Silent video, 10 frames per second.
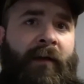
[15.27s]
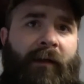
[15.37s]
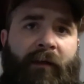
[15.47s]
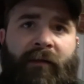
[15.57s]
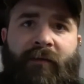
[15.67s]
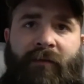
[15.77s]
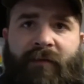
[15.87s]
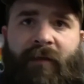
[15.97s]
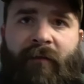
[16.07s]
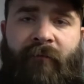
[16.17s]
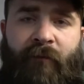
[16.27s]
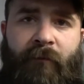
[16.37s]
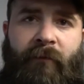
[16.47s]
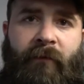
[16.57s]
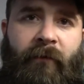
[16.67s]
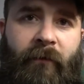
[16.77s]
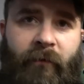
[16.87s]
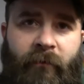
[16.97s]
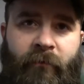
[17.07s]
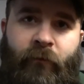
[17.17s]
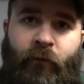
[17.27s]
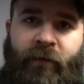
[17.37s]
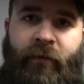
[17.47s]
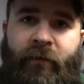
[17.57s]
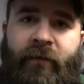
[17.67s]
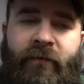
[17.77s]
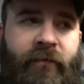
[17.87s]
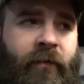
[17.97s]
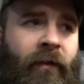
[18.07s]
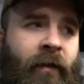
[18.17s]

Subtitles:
Instead of doing weeklies,